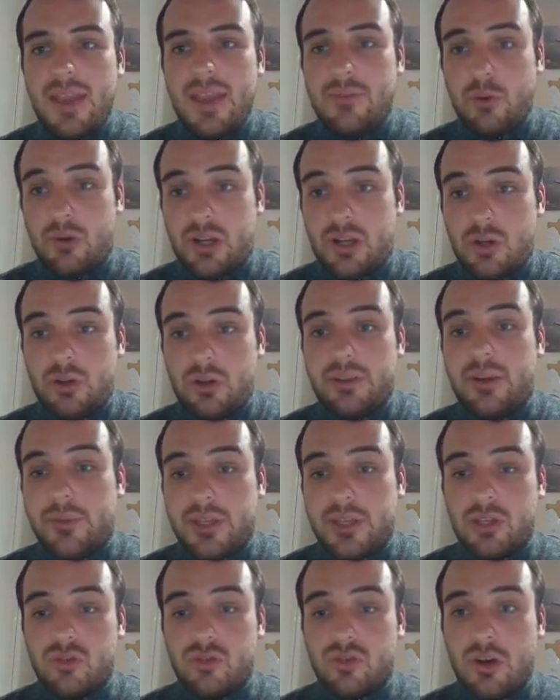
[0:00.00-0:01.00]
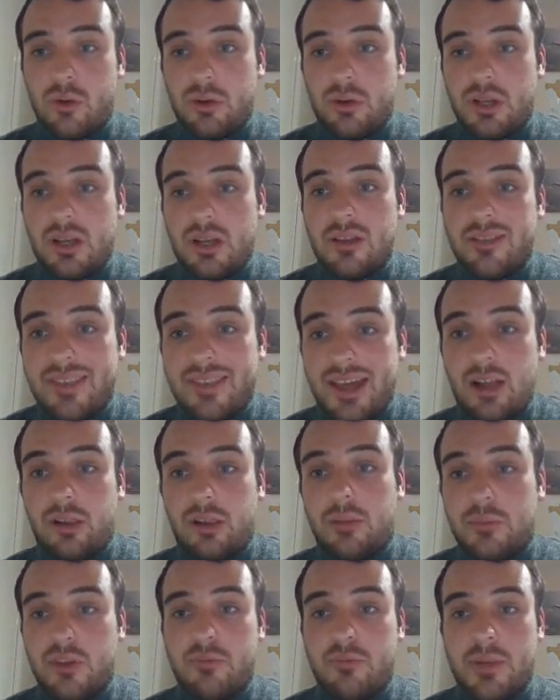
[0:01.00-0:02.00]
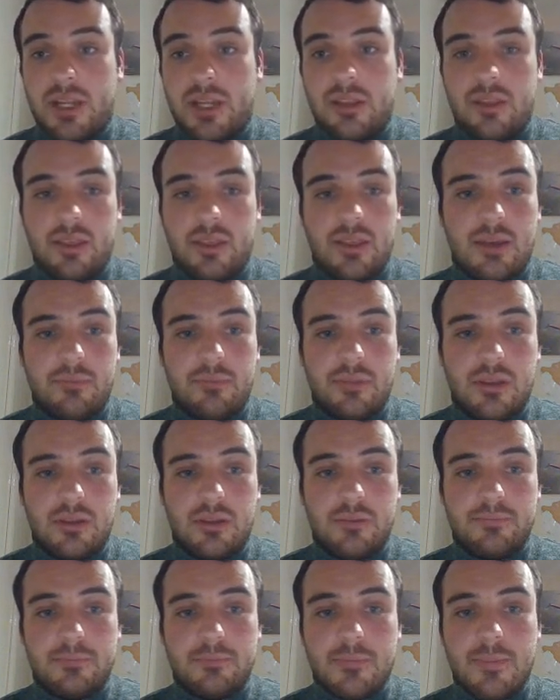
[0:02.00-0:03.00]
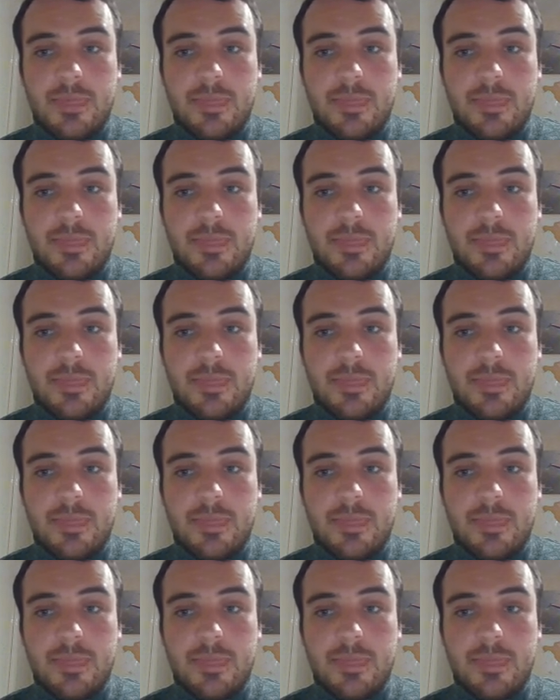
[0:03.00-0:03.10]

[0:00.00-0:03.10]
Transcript: If you're in contact with the controller, tell them you've been intercepted,